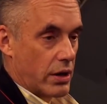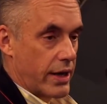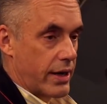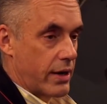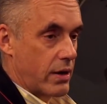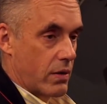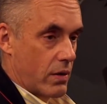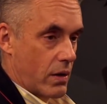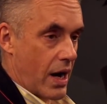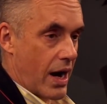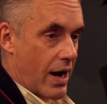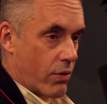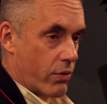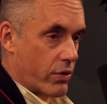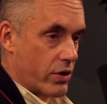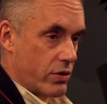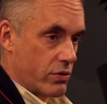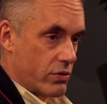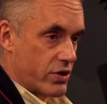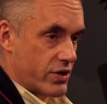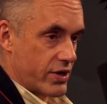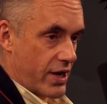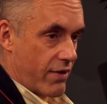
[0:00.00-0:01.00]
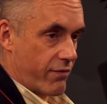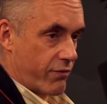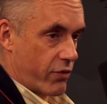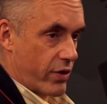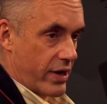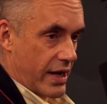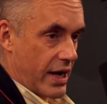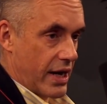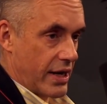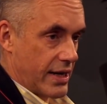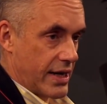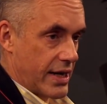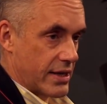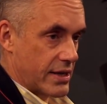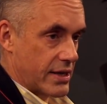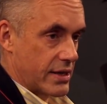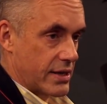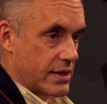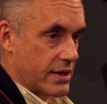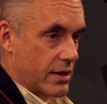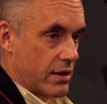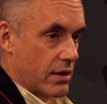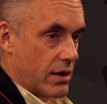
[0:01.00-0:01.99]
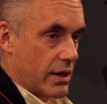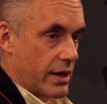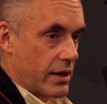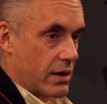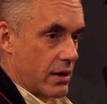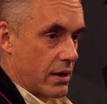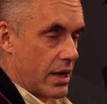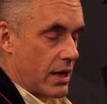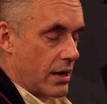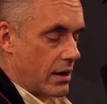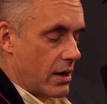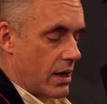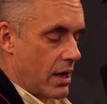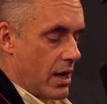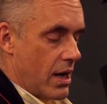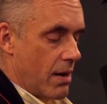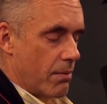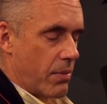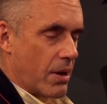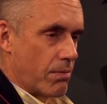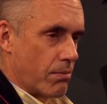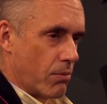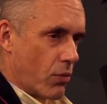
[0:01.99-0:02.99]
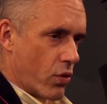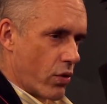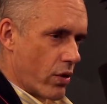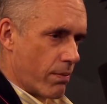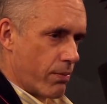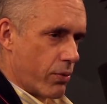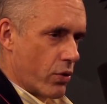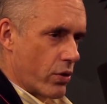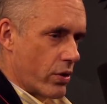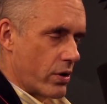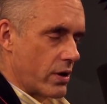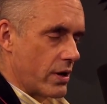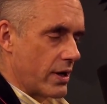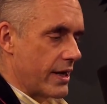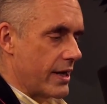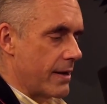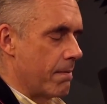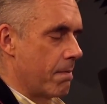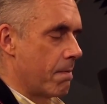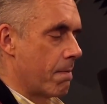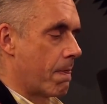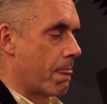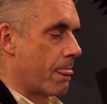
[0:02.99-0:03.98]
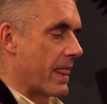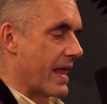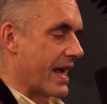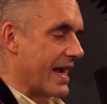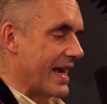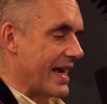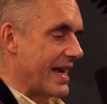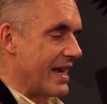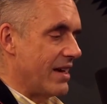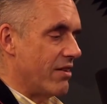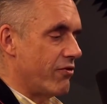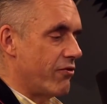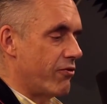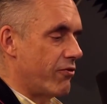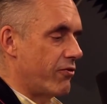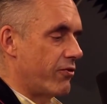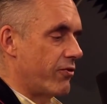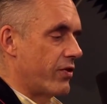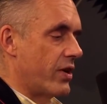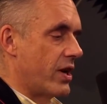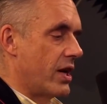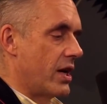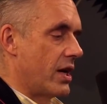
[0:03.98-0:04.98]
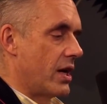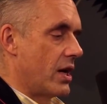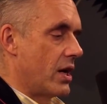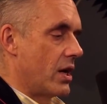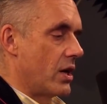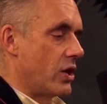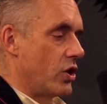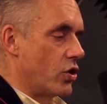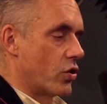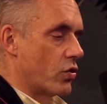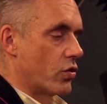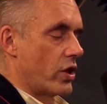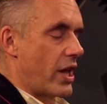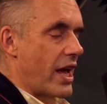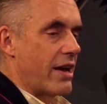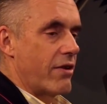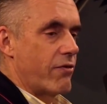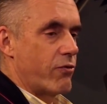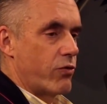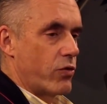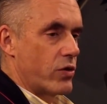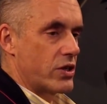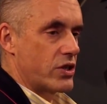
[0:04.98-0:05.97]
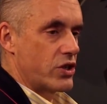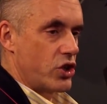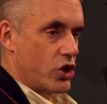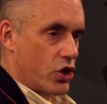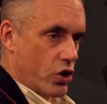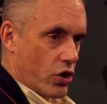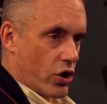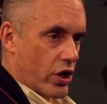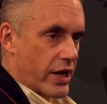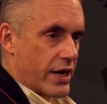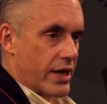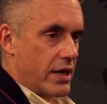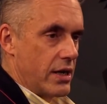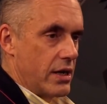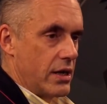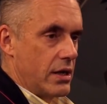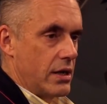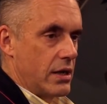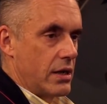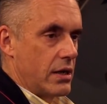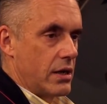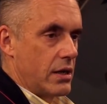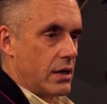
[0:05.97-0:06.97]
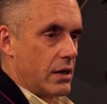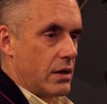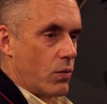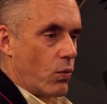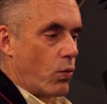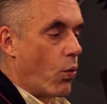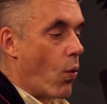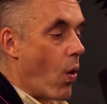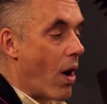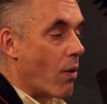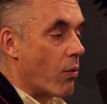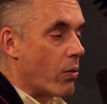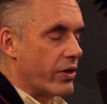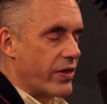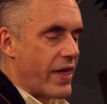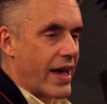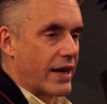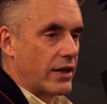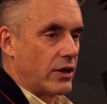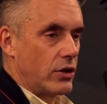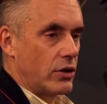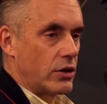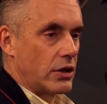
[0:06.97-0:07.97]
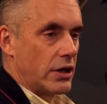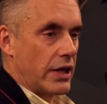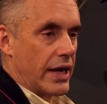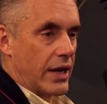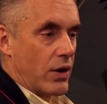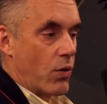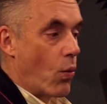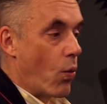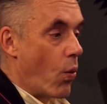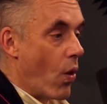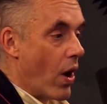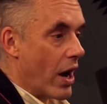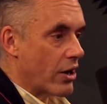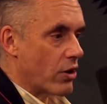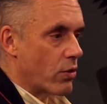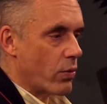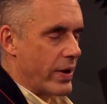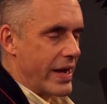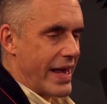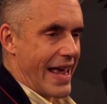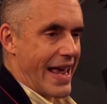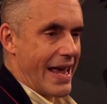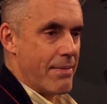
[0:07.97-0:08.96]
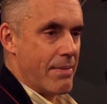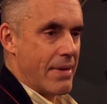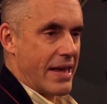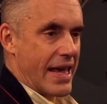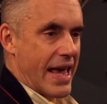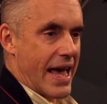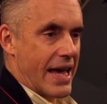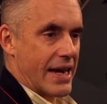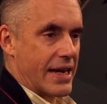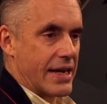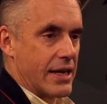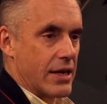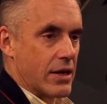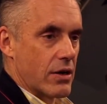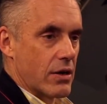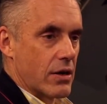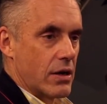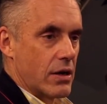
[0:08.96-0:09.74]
Like, how are you suffering unnecessarily? And but more importantly, if your life was good, what would that look like? What are we aiming at here?